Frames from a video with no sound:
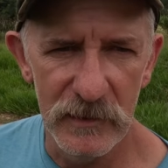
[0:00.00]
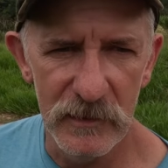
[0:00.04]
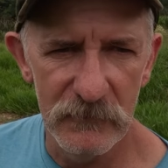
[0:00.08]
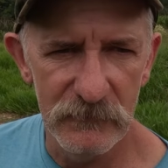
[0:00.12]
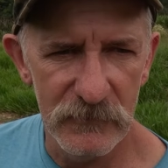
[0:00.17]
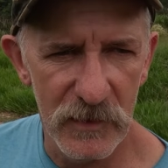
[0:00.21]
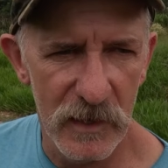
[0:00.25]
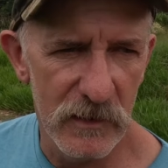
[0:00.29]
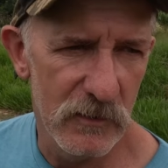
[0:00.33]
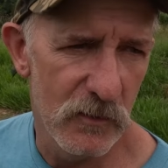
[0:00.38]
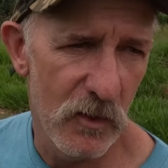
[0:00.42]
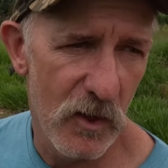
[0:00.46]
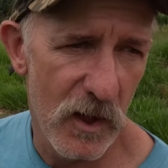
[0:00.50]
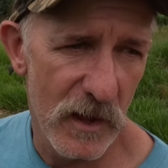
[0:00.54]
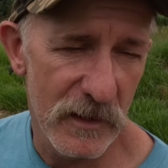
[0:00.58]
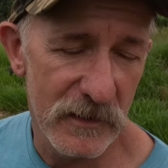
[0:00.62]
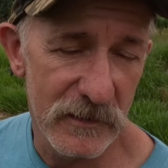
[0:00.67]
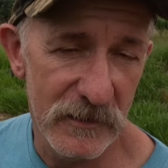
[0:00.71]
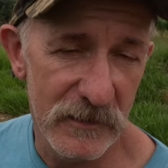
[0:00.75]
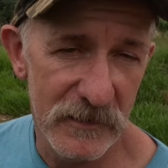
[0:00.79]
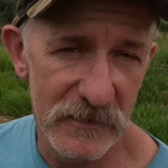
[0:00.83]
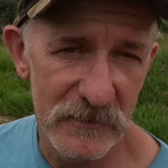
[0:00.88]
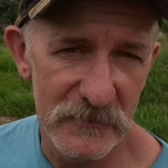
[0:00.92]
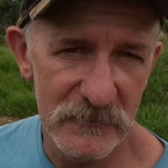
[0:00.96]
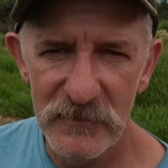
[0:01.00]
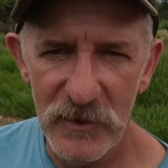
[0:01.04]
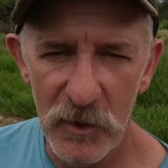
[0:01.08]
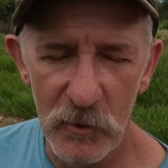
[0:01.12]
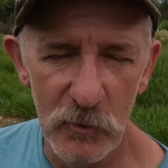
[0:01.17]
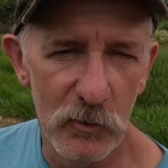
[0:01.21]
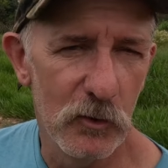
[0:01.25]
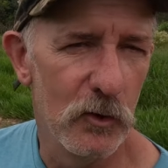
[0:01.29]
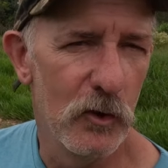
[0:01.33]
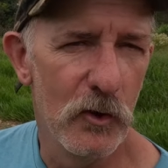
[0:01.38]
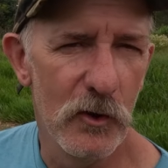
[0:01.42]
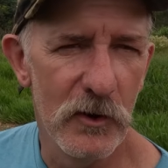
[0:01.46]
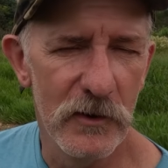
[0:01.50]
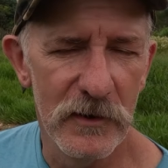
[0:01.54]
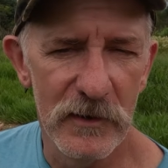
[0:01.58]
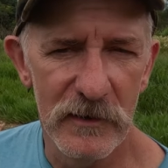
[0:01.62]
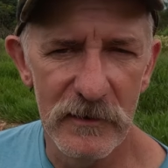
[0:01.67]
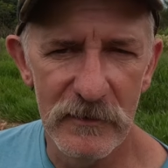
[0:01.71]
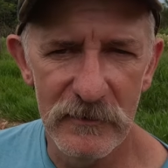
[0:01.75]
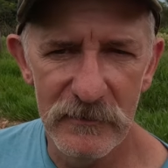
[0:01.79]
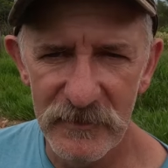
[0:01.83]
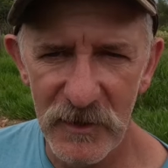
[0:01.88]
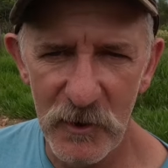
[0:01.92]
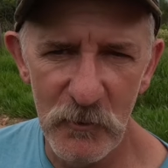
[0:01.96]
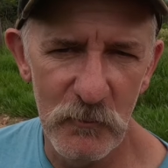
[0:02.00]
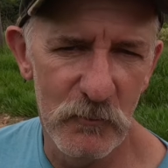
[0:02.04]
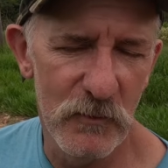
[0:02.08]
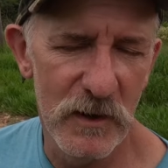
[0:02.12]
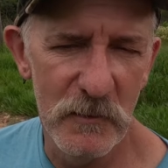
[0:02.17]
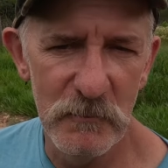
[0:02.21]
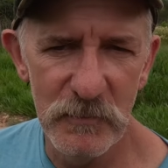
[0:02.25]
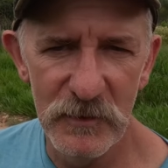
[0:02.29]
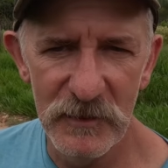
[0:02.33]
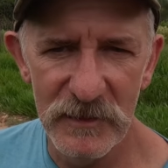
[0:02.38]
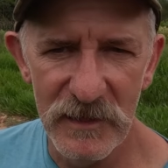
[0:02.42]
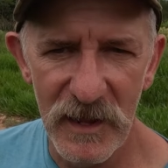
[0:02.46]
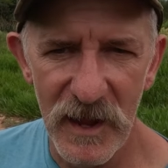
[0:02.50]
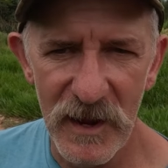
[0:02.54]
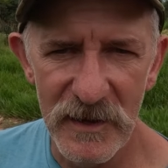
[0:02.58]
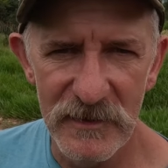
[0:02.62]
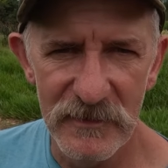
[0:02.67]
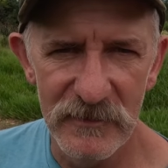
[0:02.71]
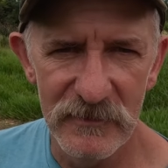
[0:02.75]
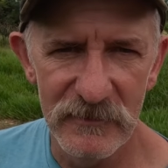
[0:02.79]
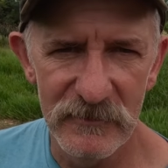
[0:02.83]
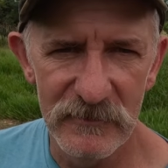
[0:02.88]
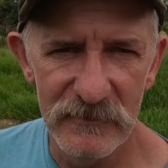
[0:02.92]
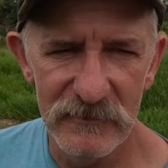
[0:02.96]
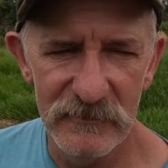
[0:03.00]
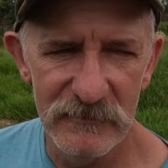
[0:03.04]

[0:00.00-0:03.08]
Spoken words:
If they like it, they'll learn it, they'll replicate it,